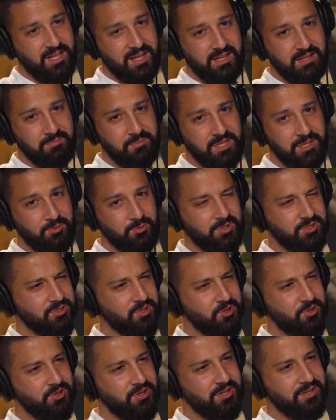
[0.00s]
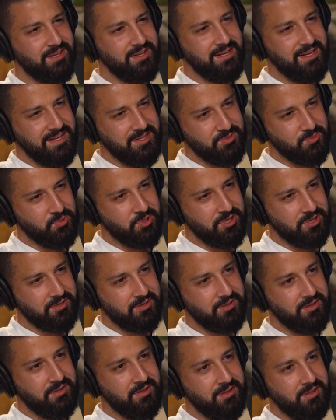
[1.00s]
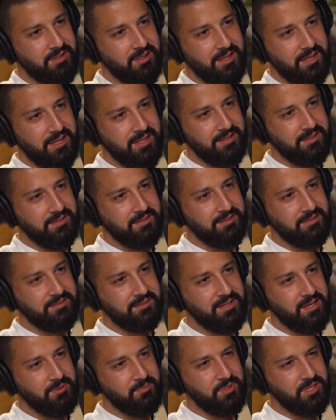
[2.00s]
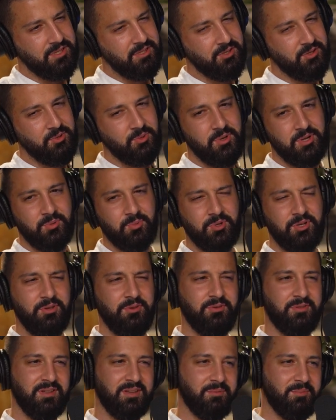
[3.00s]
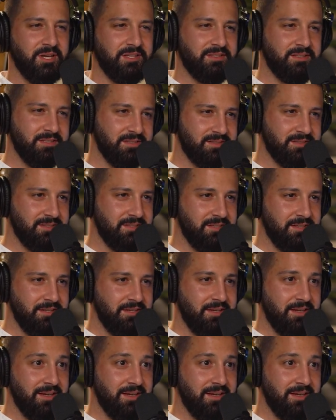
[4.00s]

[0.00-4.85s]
telling me what's going on in his work and tell me, you know what do you think about this?